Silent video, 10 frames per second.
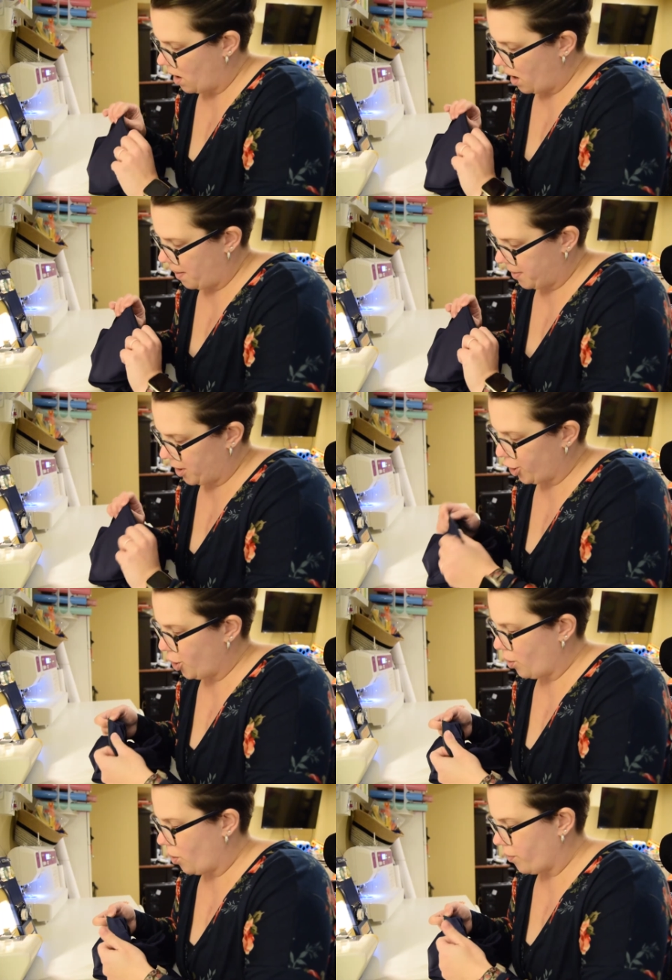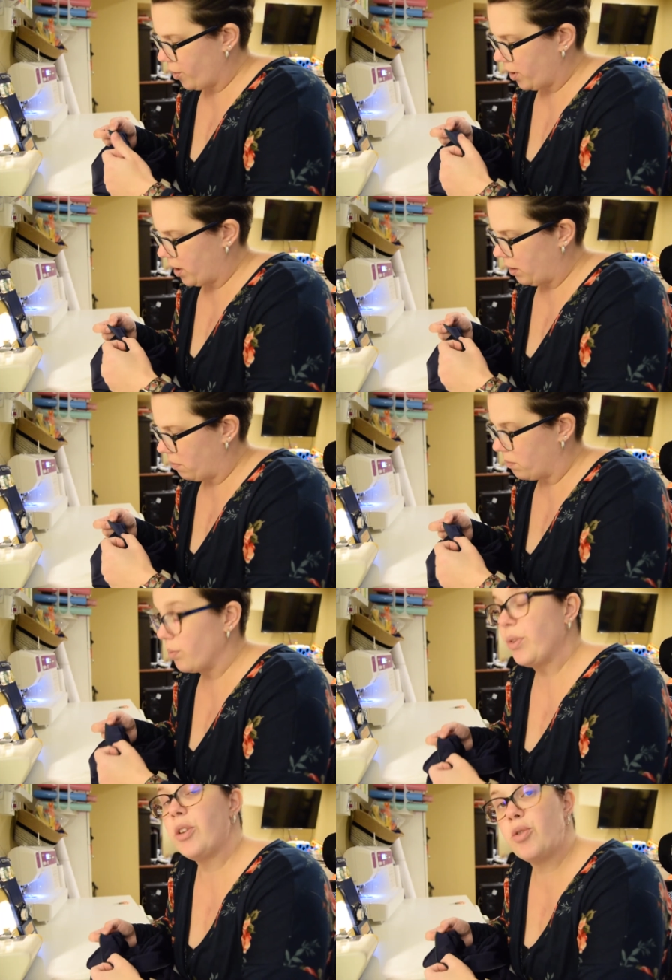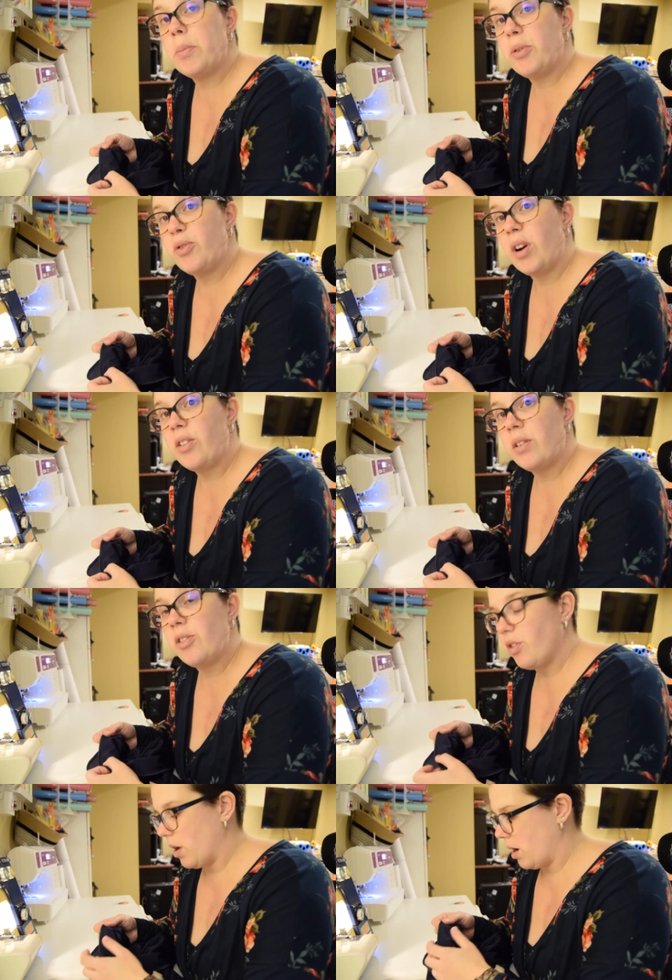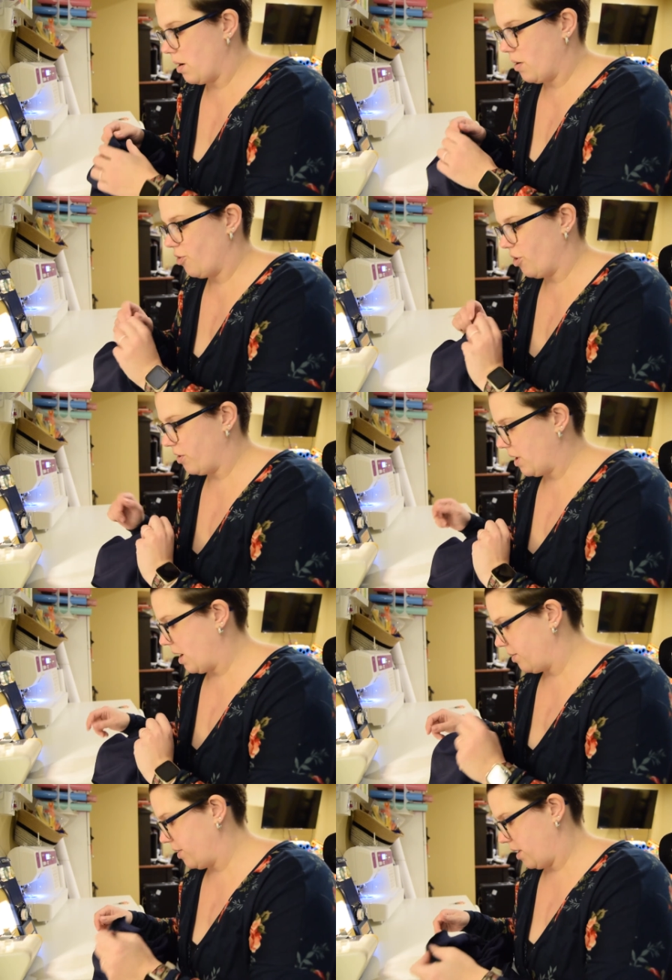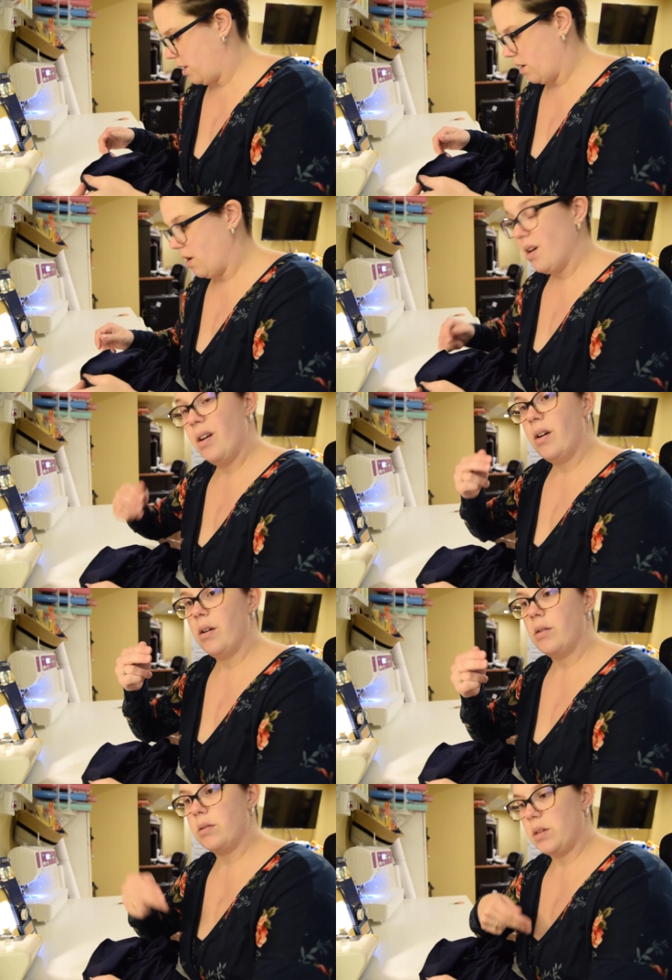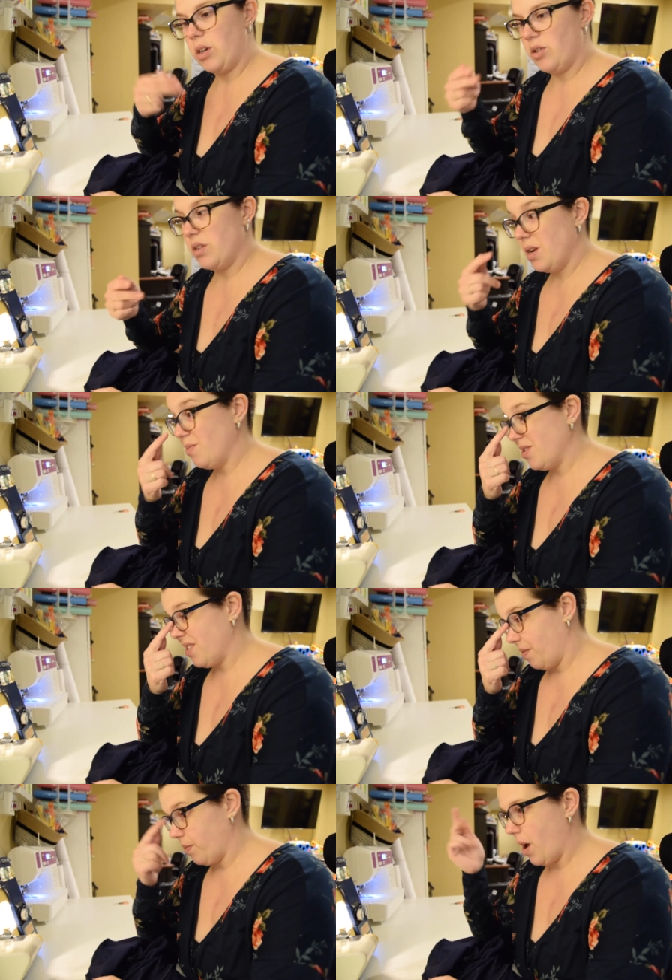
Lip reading: I'm gonna go over it with the triple stretch stitch again, just at the center seams.